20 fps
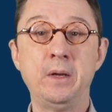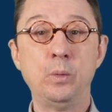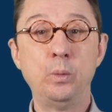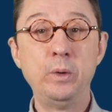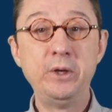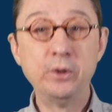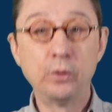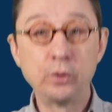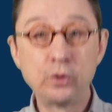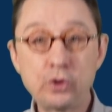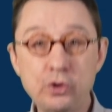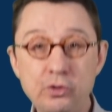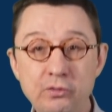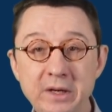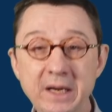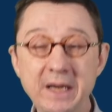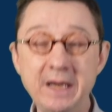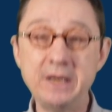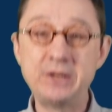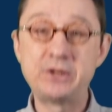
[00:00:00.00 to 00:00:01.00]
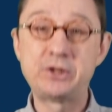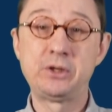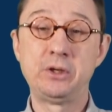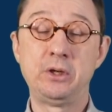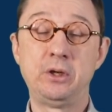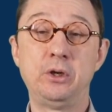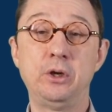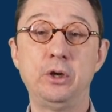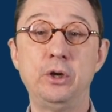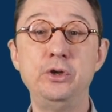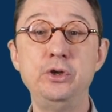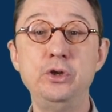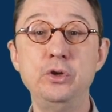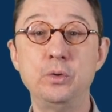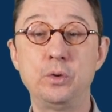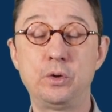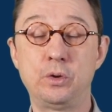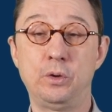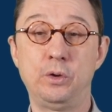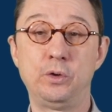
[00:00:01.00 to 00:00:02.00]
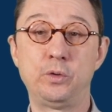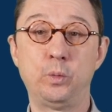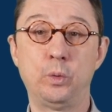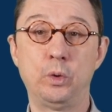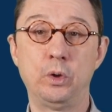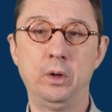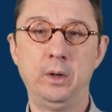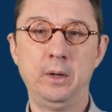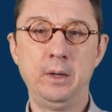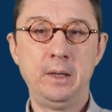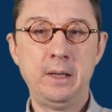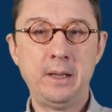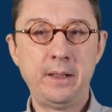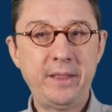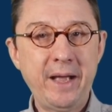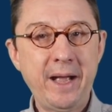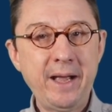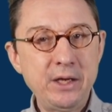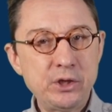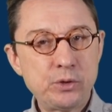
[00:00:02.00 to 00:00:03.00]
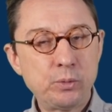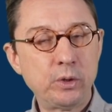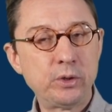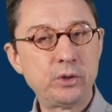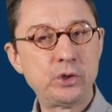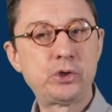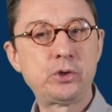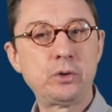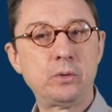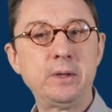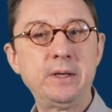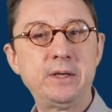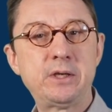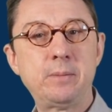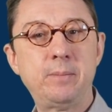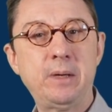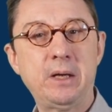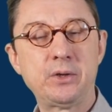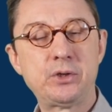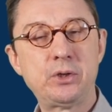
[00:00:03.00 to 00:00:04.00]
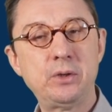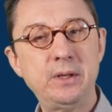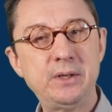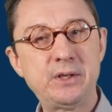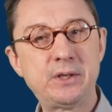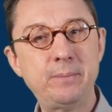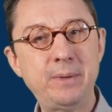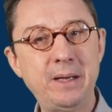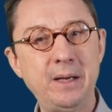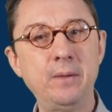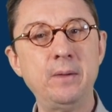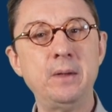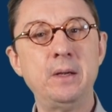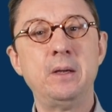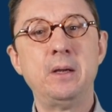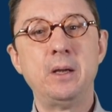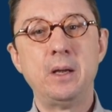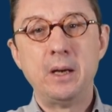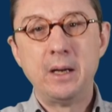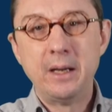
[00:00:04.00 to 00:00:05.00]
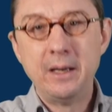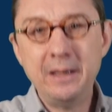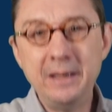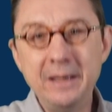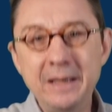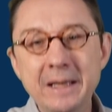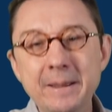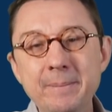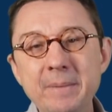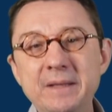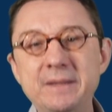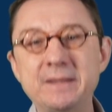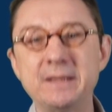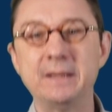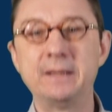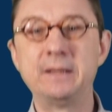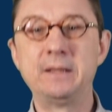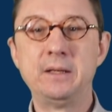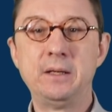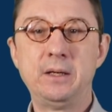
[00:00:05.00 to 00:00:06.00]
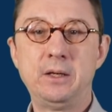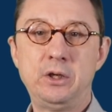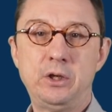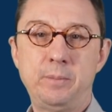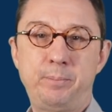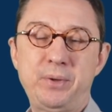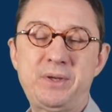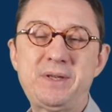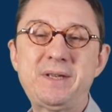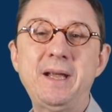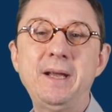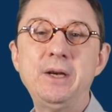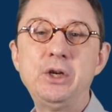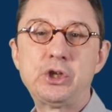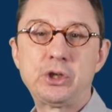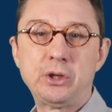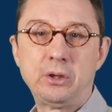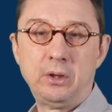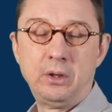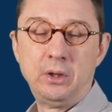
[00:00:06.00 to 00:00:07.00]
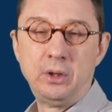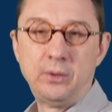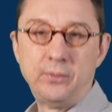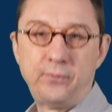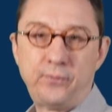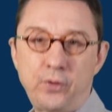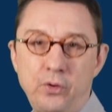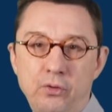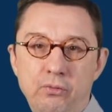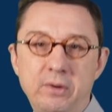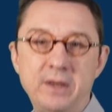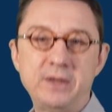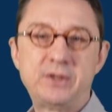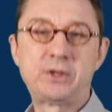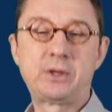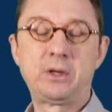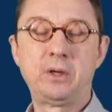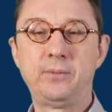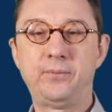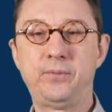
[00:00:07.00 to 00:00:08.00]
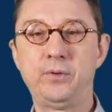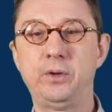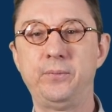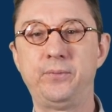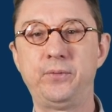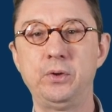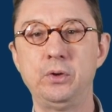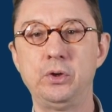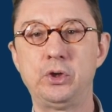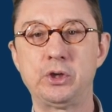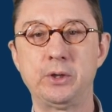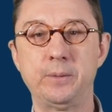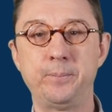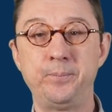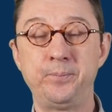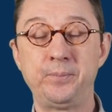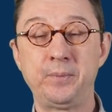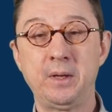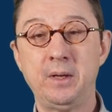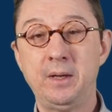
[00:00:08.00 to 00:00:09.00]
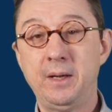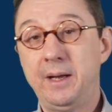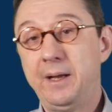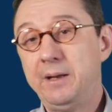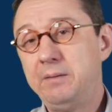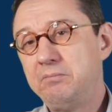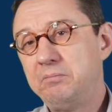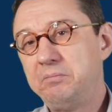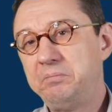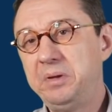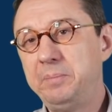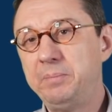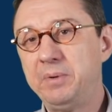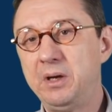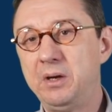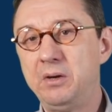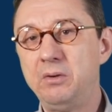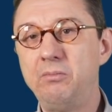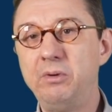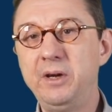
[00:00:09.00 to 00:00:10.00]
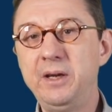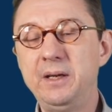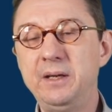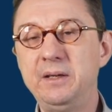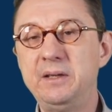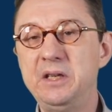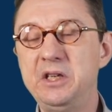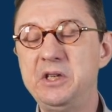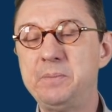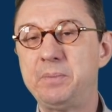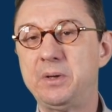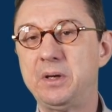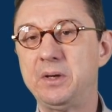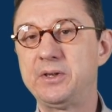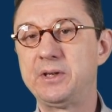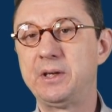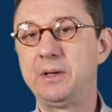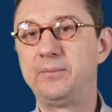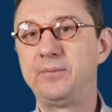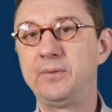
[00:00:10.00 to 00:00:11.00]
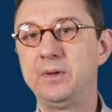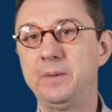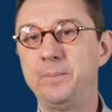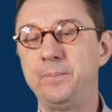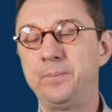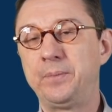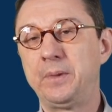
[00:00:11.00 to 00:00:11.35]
We don't create a new Cold War. That is what the story is about. So it's about limiting the potential for risk for the future. And people aren't reading these parts, I feel.